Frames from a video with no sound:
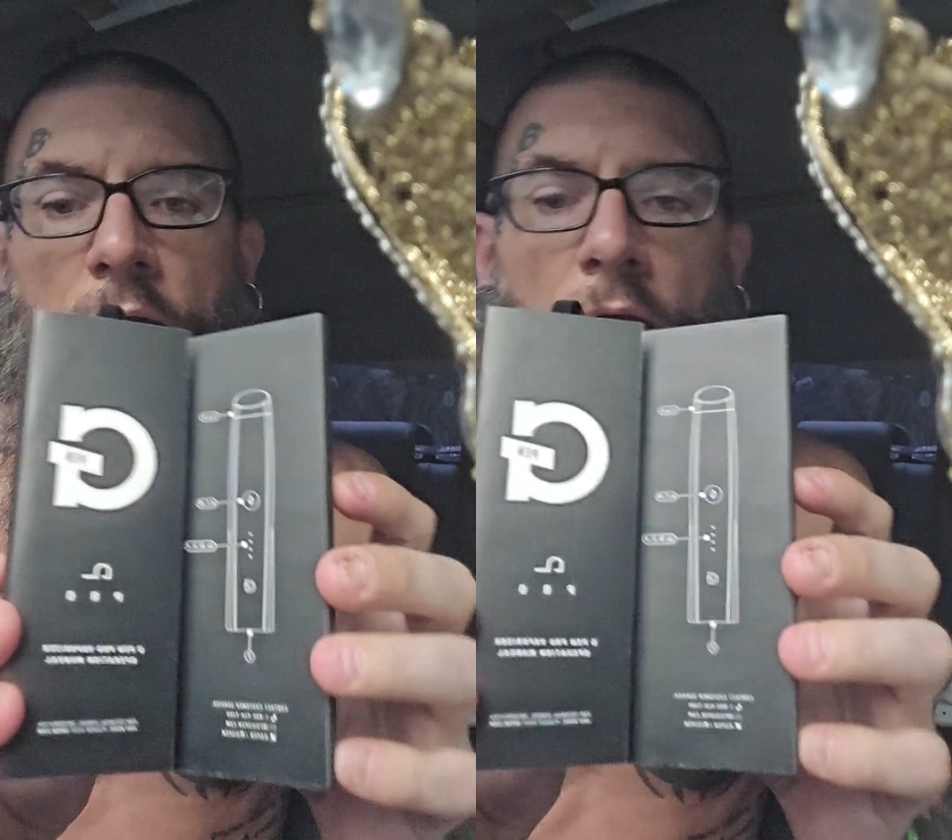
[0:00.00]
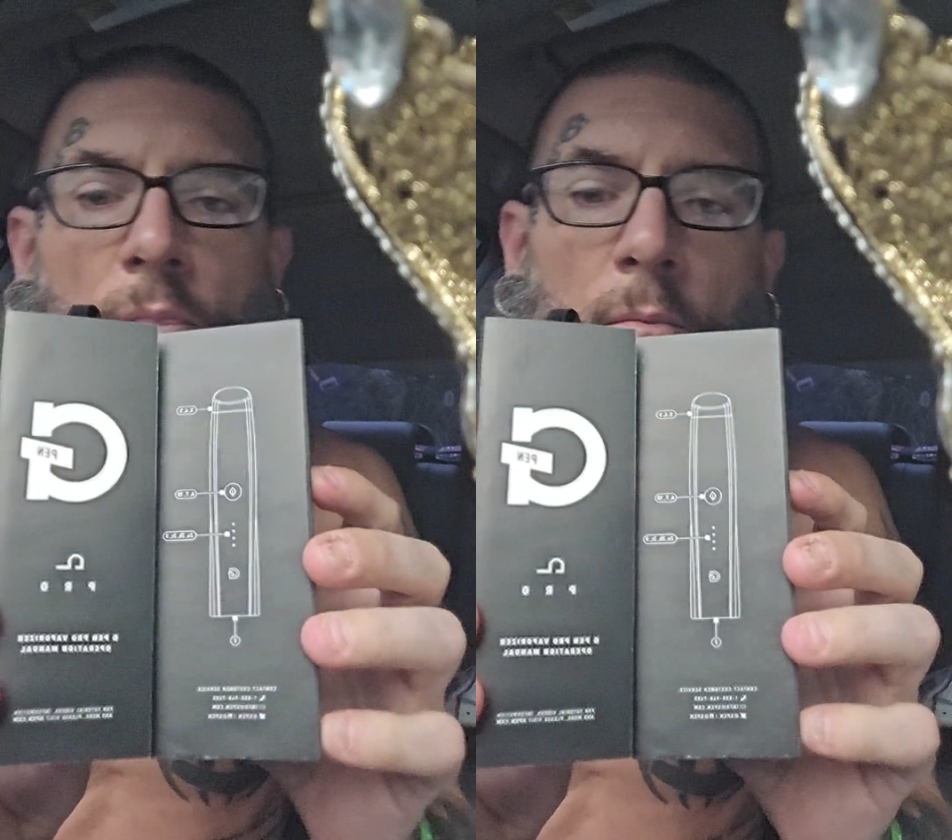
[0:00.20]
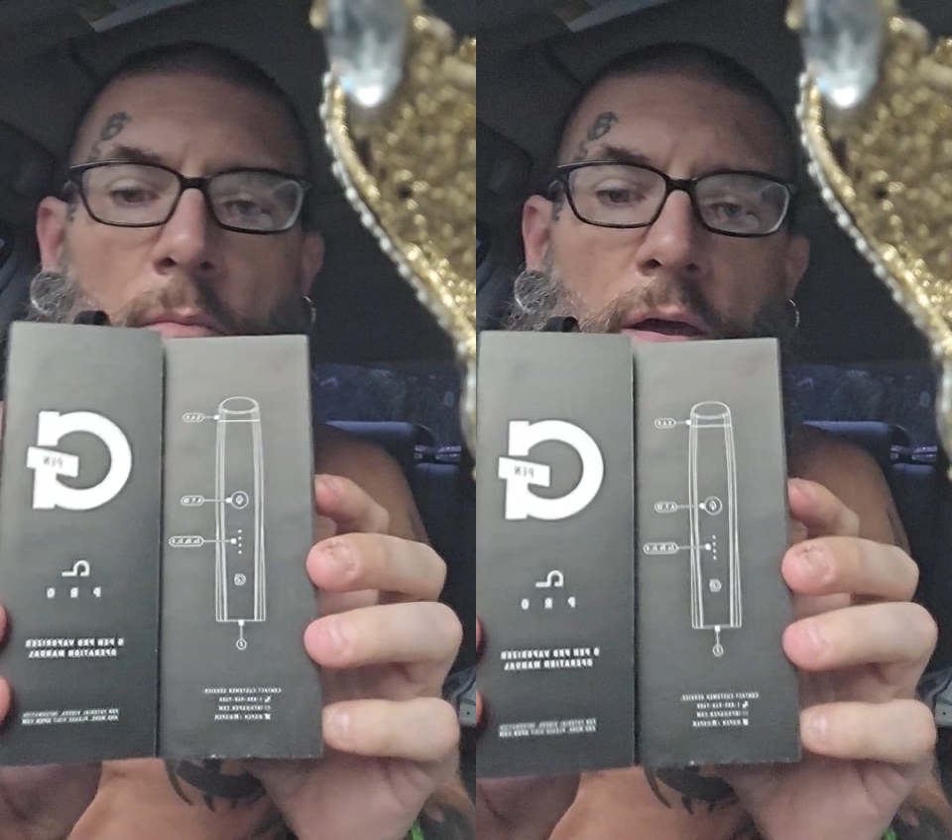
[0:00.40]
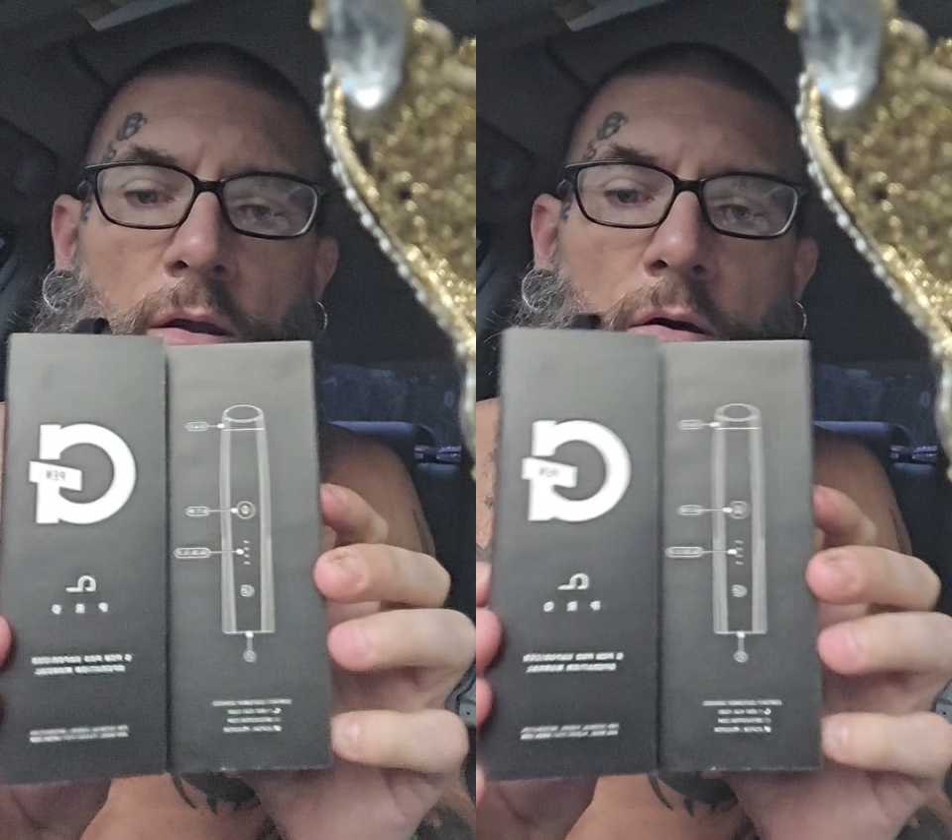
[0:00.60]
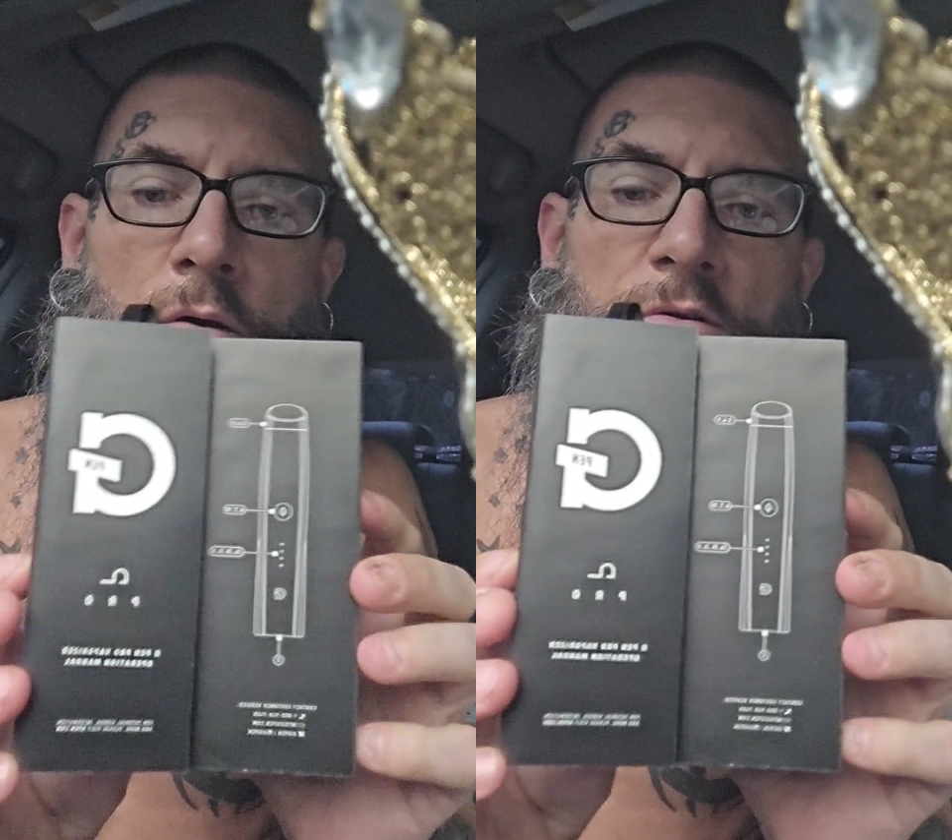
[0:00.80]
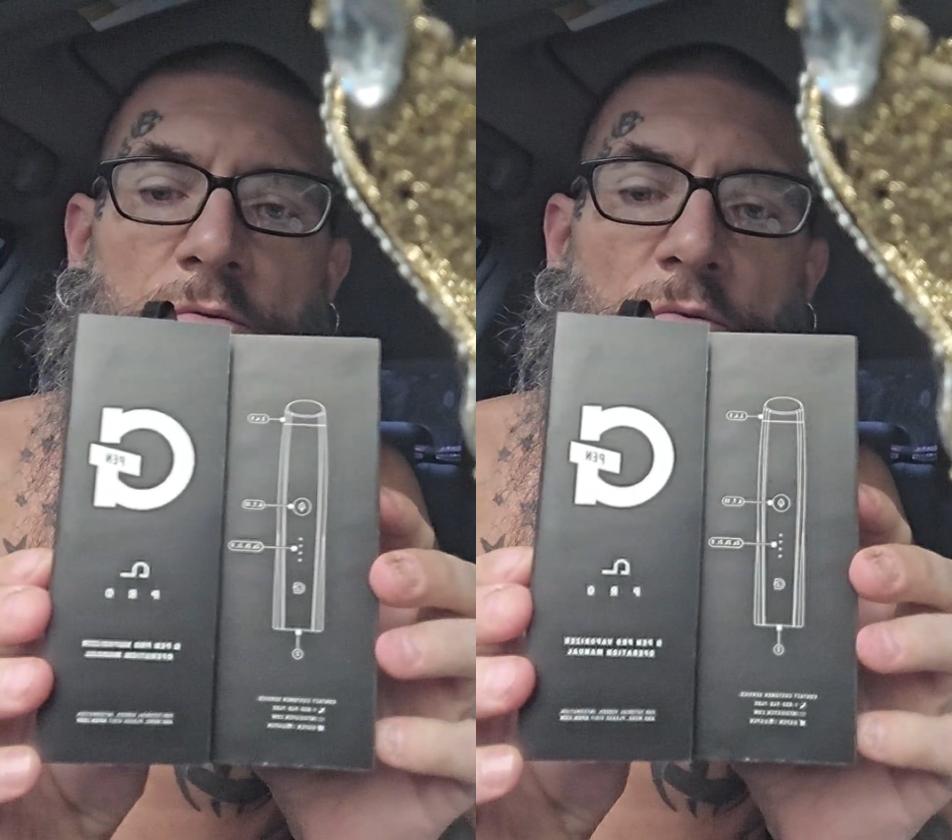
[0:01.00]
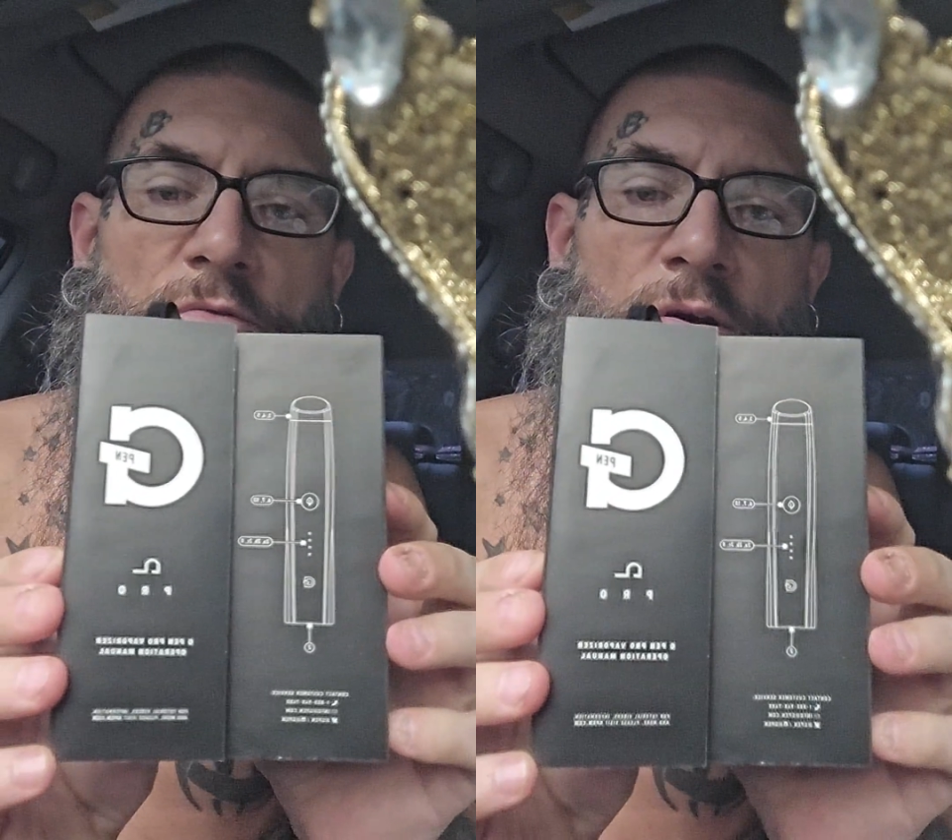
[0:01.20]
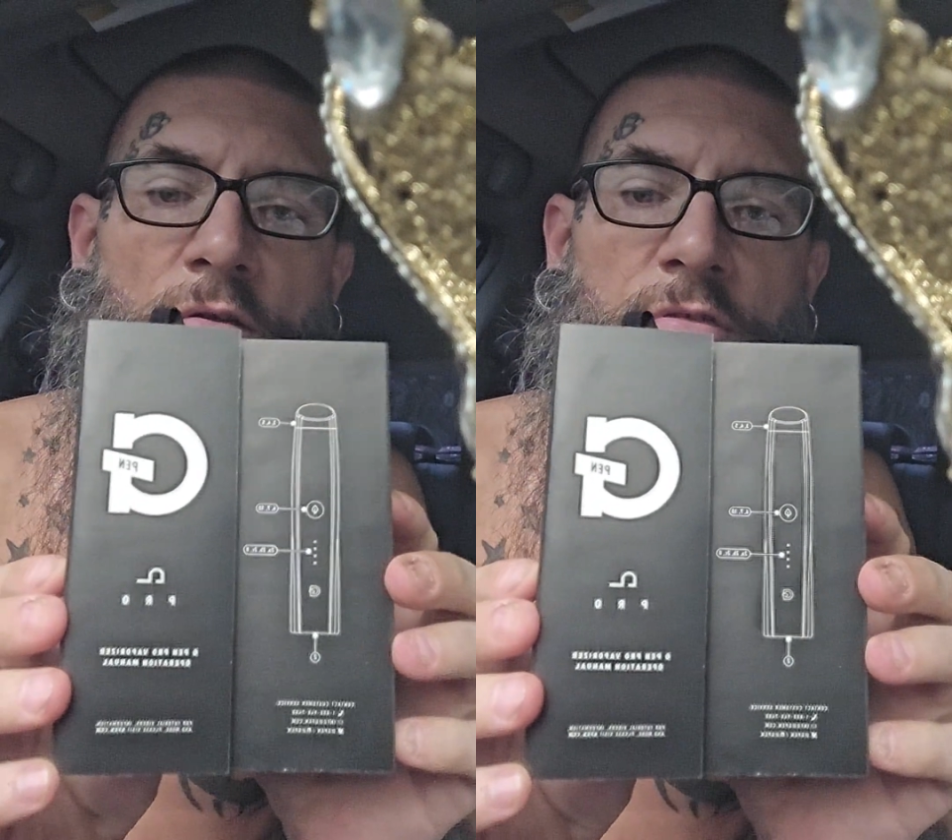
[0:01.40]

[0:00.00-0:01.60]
in the middle to reveal